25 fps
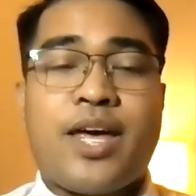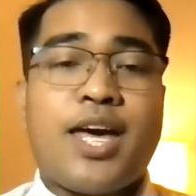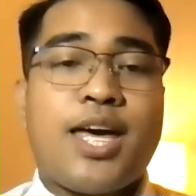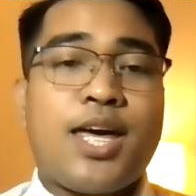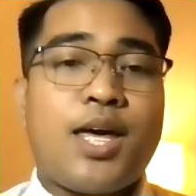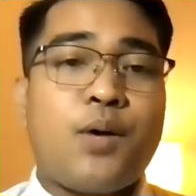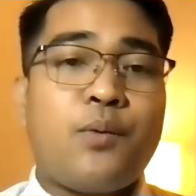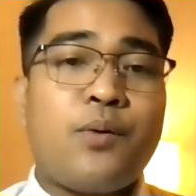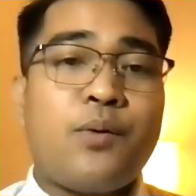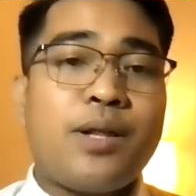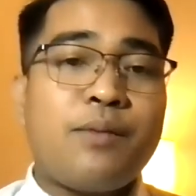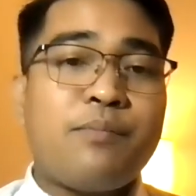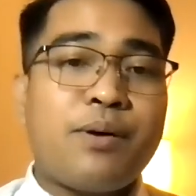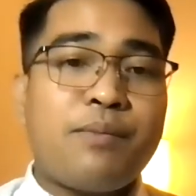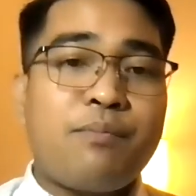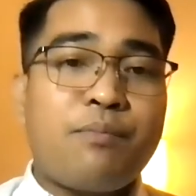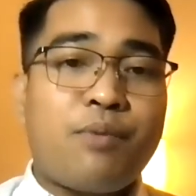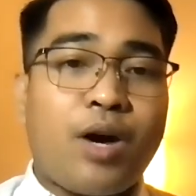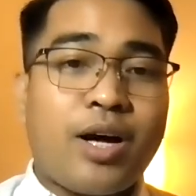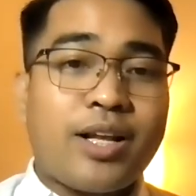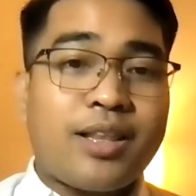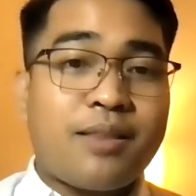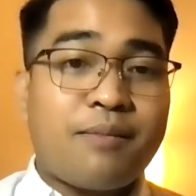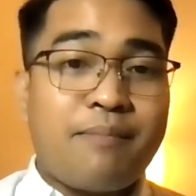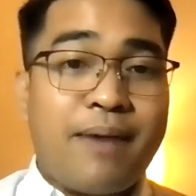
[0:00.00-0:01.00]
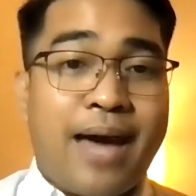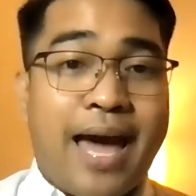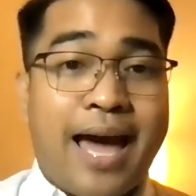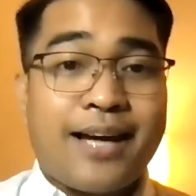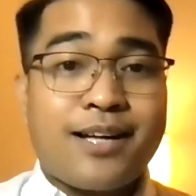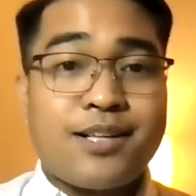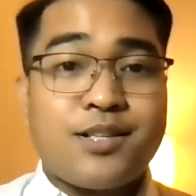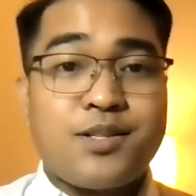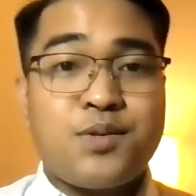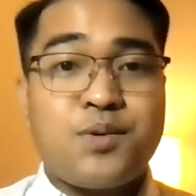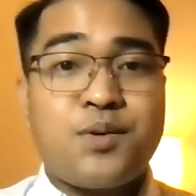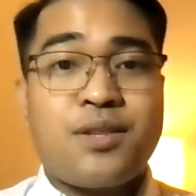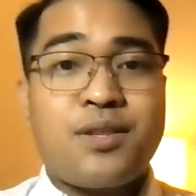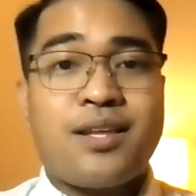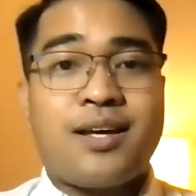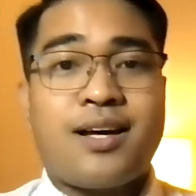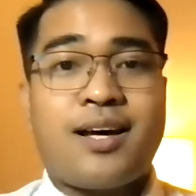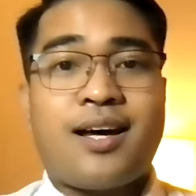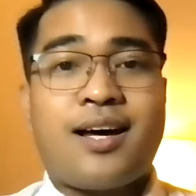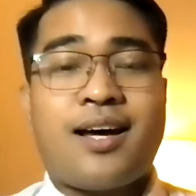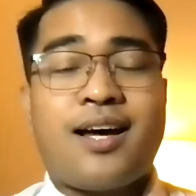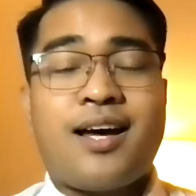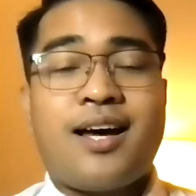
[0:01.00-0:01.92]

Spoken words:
you will be brought back to the